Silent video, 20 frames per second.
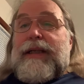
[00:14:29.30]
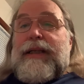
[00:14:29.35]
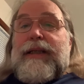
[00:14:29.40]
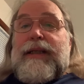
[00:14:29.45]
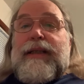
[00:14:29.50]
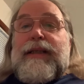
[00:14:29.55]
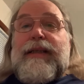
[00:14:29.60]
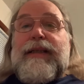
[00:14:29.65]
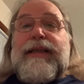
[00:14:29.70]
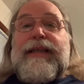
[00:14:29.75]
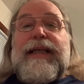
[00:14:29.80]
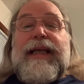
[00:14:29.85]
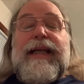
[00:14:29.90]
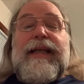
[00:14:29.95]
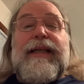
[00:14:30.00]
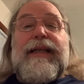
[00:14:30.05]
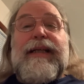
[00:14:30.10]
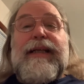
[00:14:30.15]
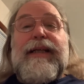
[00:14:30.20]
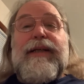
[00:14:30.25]

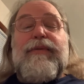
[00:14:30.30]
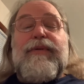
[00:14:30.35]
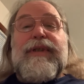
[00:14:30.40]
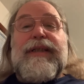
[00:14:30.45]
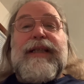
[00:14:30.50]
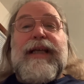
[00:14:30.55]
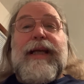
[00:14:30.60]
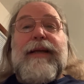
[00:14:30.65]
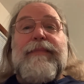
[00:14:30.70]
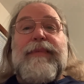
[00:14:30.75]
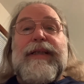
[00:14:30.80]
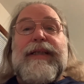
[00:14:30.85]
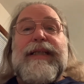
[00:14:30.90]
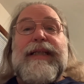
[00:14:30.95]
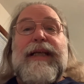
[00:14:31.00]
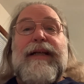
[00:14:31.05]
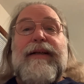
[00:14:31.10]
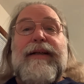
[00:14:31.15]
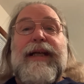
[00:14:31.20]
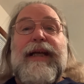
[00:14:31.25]
Decided that it was time to
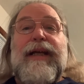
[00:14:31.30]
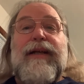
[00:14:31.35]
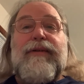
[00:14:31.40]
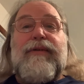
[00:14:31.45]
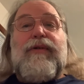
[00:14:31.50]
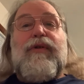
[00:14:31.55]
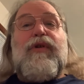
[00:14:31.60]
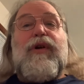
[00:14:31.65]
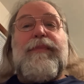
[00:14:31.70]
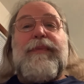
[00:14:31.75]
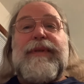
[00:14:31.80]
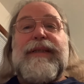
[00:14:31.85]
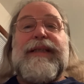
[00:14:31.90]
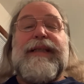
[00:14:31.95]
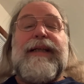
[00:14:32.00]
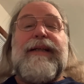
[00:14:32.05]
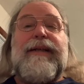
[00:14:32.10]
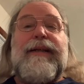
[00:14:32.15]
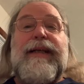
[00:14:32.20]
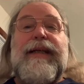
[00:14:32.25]
settle down, grow up and
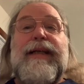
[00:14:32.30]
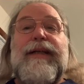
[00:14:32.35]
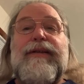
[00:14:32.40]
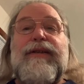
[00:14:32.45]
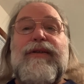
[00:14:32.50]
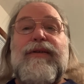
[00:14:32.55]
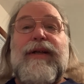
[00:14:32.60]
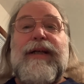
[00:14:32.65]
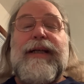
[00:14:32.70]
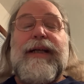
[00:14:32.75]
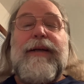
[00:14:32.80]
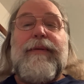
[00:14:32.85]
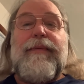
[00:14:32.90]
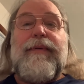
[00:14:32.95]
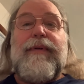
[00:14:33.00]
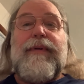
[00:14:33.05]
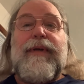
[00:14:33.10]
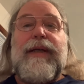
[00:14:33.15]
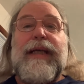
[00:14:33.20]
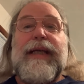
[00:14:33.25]
settle down, so I got
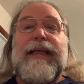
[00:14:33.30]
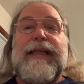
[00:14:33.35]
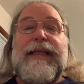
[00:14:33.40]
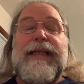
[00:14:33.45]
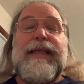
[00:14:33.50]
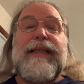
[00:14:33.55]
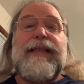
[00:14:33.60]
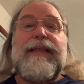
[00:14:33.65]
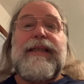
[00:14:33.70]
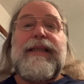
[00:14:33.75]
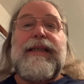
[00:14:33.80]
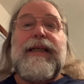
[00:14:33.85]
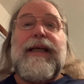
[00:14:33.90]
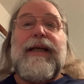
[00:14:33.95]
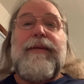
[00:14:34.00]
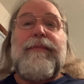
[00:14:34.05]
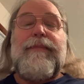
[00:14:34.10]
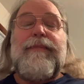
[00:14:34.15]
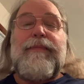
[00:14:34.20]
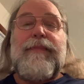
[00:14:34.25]
a decent
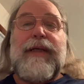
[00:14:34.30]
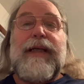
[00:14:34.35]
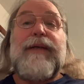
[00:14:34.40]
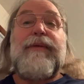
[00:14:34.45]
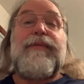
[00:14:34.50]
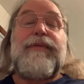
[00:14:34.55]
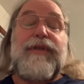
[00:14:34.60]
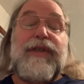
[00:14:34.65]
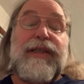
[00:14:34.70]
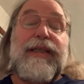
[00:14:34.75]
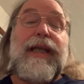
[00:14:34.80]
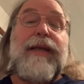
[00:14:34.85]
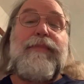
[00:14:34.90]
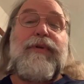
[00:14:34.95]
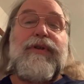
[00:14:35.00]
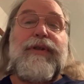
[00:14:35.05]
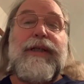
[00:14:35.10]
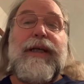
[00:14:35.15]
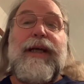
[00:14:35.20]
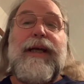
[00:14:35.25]
job, a
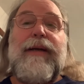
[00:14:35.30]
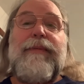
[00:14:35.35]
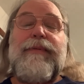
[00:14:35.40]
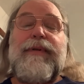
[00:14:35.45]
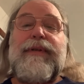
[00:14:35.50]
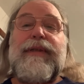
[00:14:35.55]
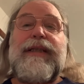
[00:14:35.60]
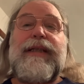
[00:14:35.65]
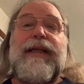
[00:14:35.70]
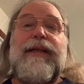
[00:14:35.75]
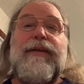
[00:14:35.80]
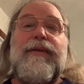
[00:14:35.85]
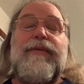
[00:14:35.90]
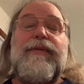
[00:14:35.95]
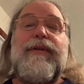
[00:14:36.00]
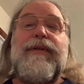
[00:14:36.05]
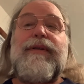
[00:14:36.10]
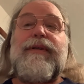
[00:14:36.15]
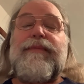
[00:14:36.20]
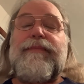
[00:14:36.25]
stable job in St.
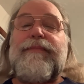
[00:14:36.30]
Louis.